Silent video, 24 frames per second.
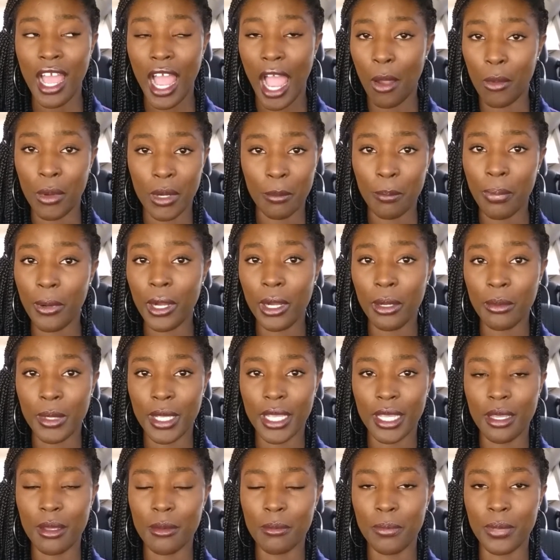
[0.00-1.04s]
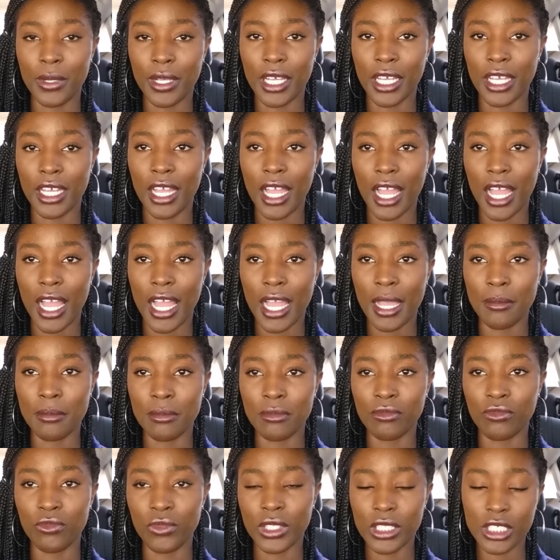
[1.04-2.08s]
I want to perm it, but
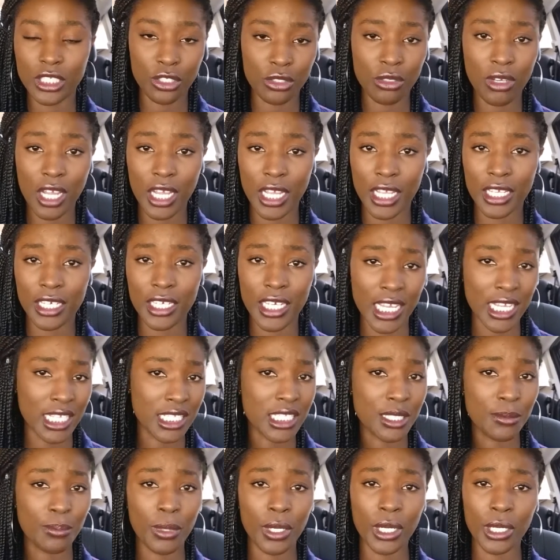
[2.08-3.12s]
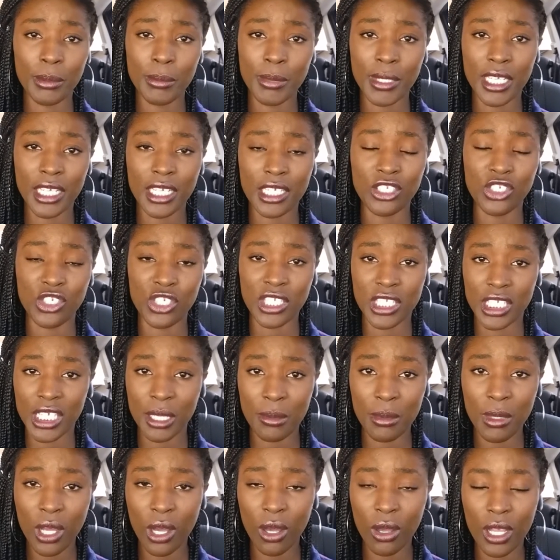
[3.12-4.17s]
I'm really trying not to perm it and just
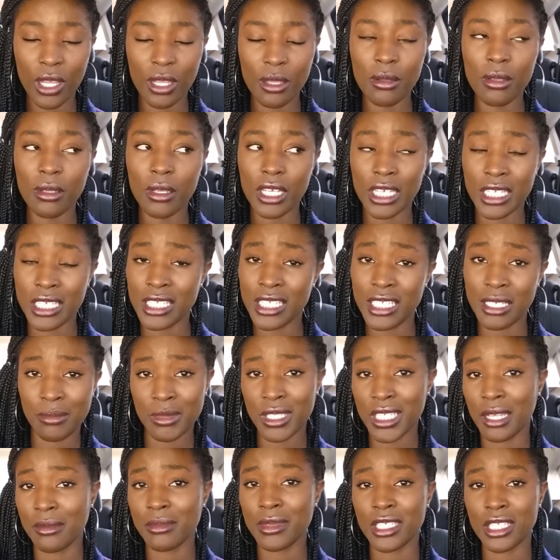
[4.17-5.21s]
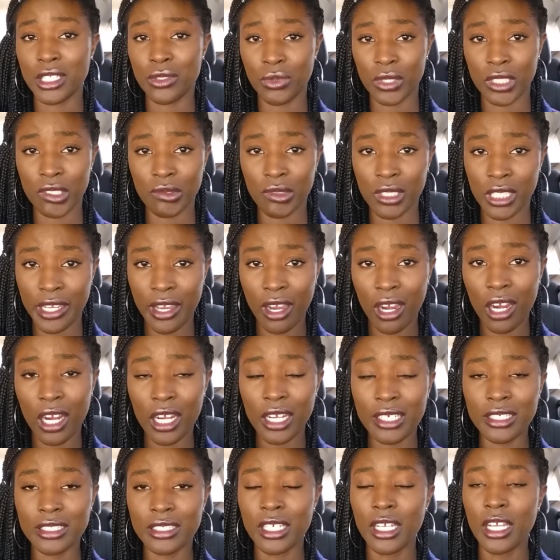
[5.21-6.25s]
keep going because sometimes it's really really
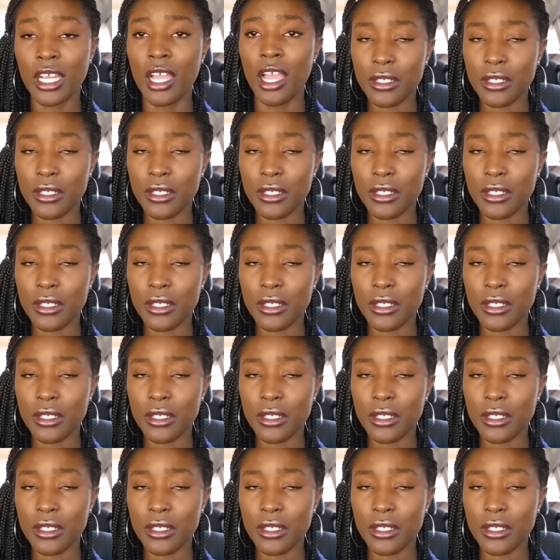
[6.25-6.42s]
hard.